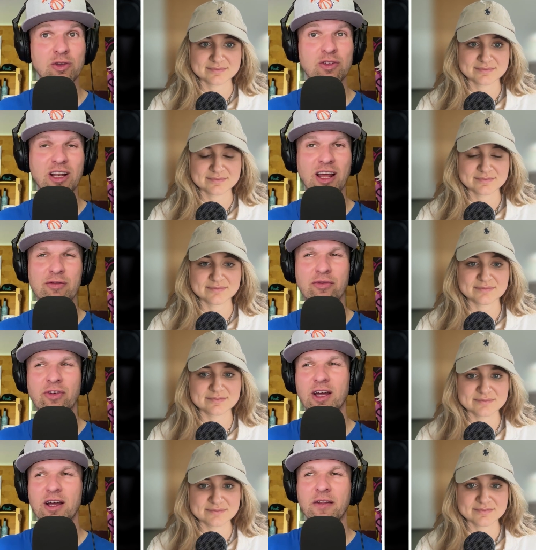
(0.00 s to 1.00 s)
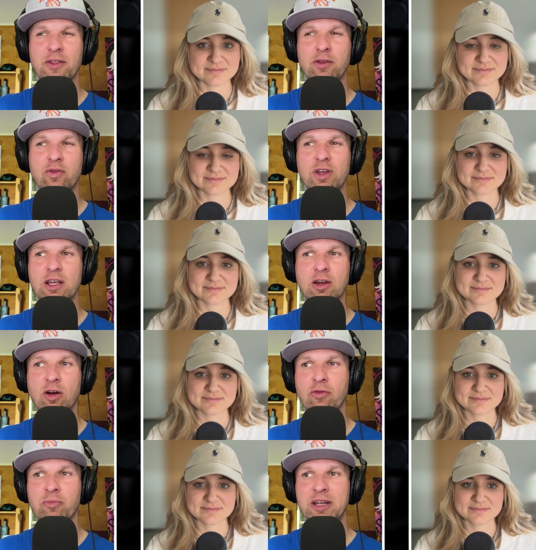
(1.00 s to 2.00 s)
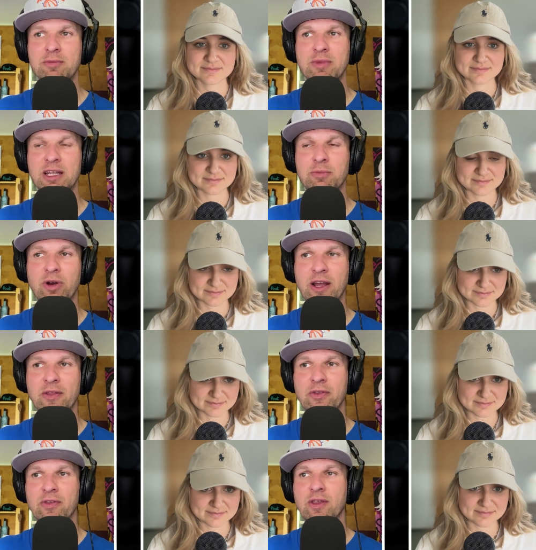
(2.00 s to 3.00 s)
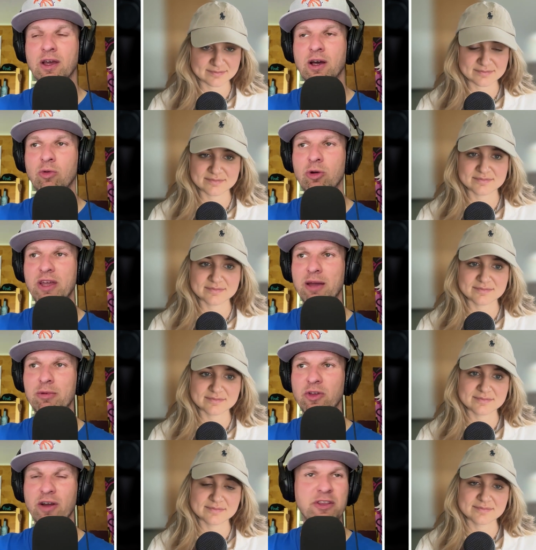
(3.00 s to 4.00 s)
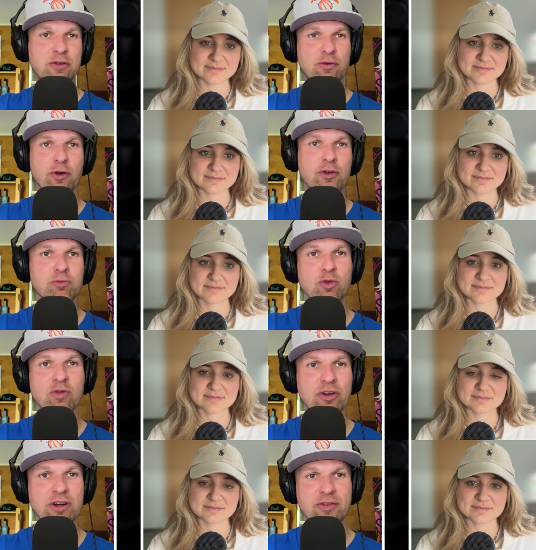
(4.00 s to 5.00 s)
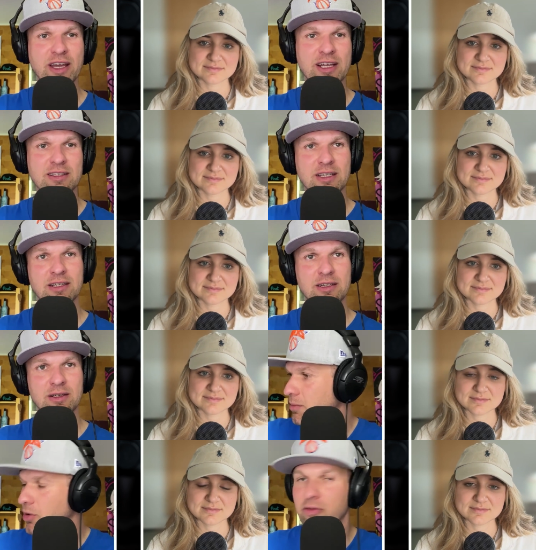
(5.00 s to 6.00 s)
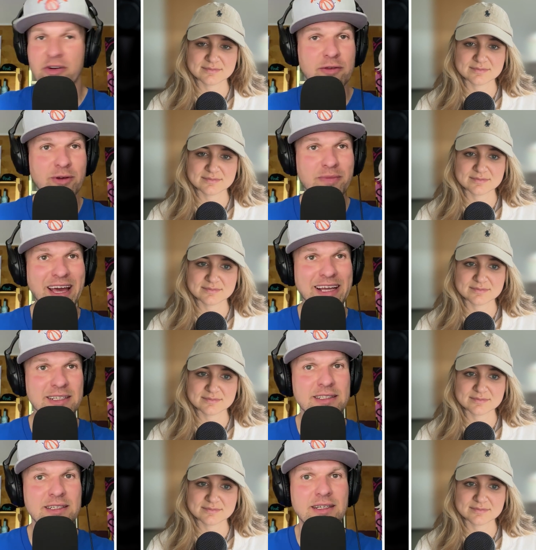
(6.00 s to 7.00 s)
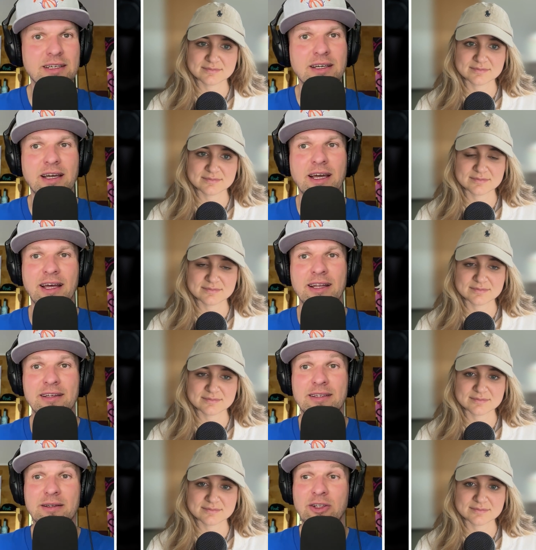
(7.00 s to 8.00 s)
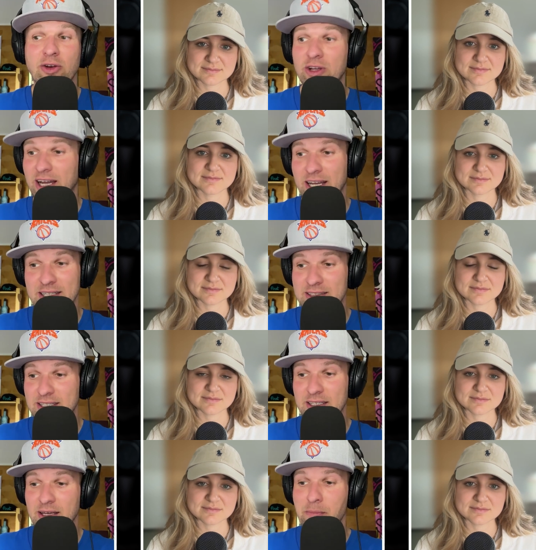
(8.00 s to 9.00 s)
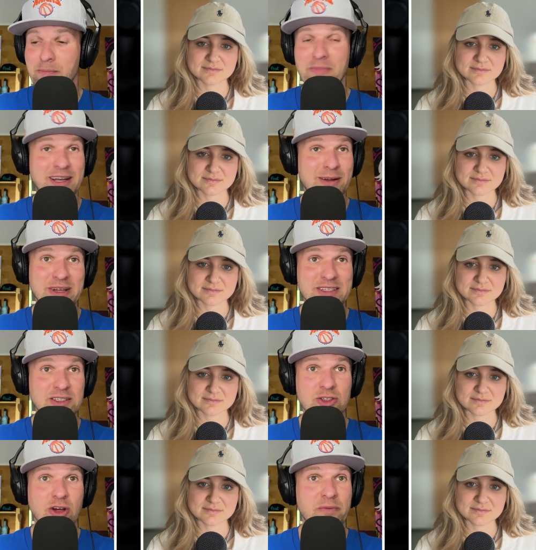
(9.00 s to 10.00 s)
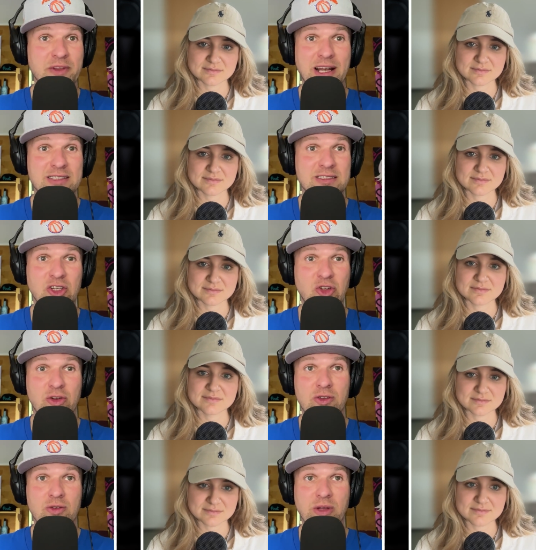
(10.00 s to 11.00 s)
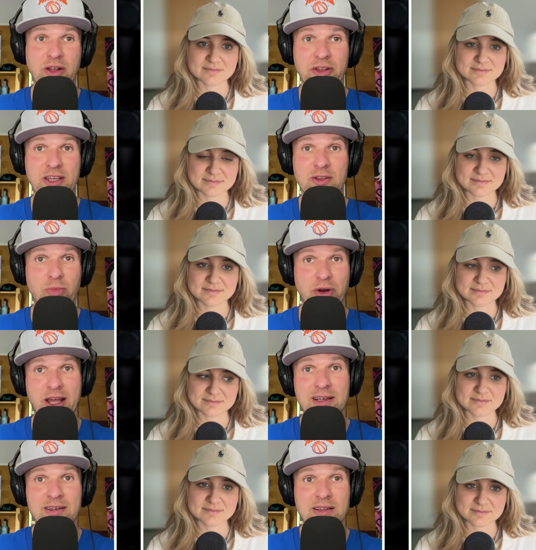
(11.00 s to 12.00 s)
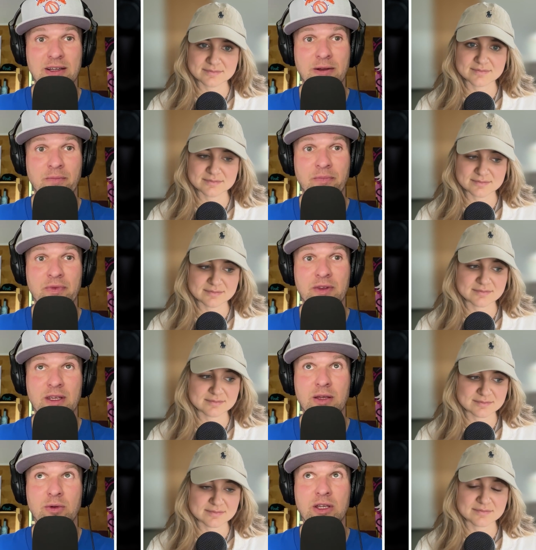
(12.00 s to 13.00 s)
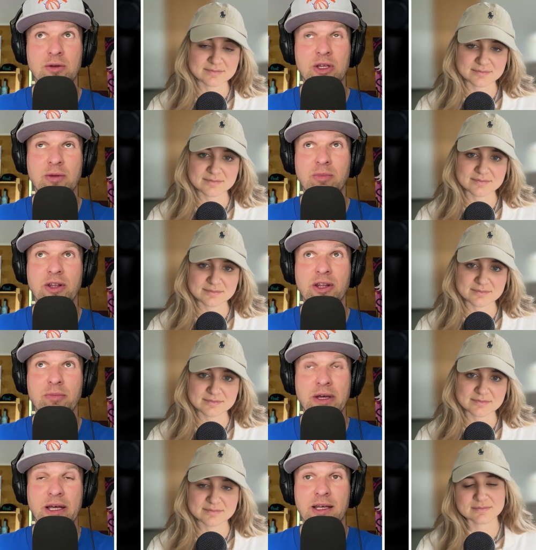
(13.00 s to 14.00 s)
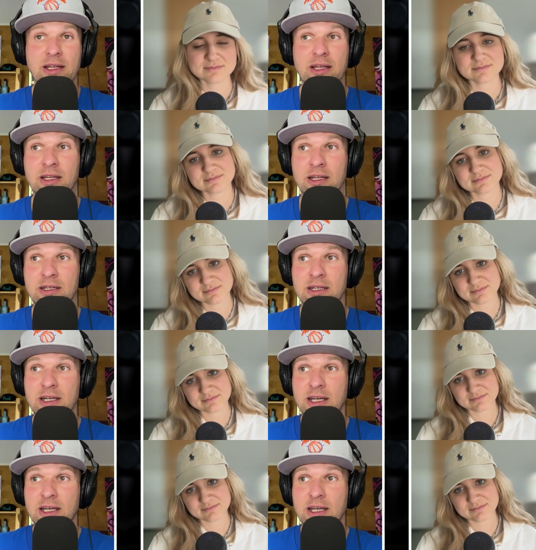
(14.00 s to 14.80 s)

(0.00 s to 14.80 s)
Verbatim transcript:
Speaker 1: you still have this feeling of many many brands will be able to have this first mover effect and profit from that and Jörg Geiger did um, an amazing job in the last 10 years building his brand. Um, he, he, he, built up a, a,